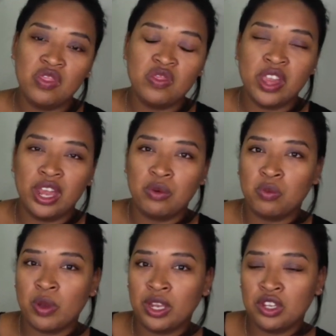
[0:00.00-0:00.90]
that
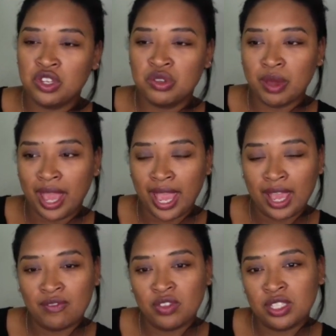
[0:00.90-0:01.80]
when you
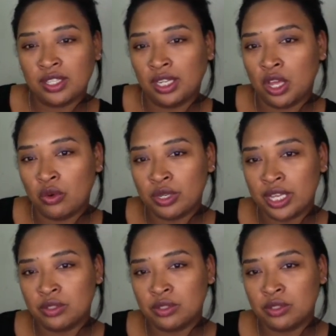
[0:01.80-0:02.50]
have these low days,